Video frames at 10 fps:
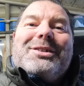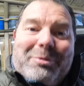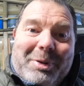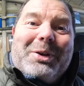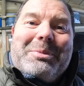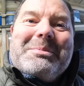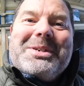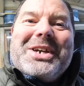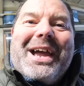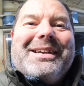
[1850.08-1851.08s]
So I put it up in my
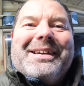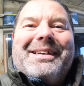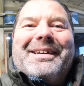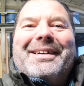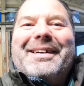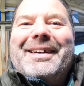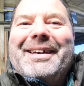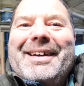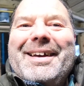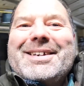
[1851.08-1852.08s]
shed.
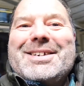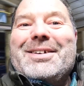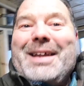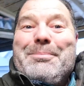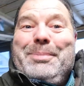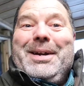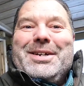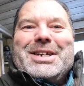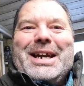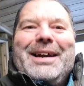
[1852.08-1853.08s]
So that
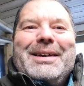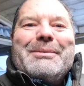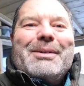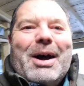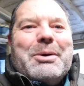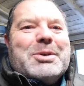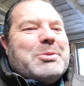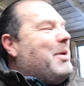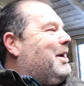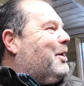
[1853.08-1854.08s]
picture will always
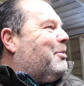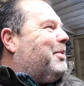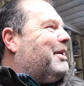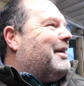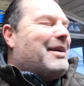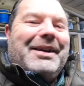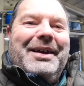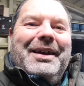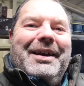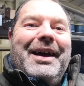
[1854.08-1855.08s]
be up.
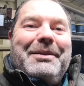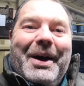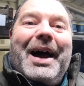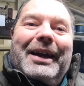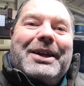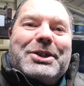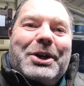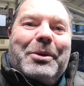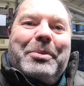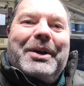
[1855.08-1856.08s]
And while it's
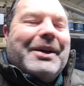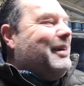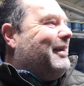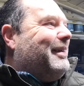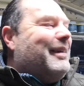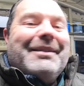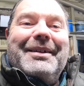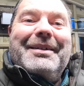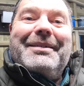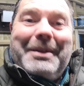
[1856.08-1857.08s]
up,
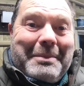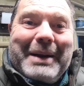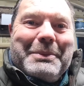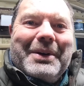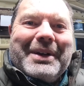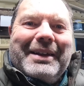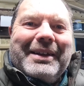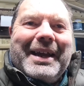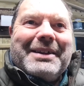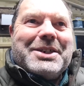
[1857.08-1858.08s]
the man won't get
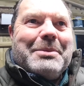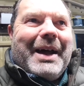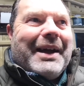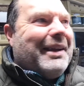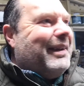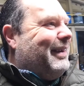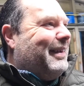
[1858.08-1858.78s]
the cancer back.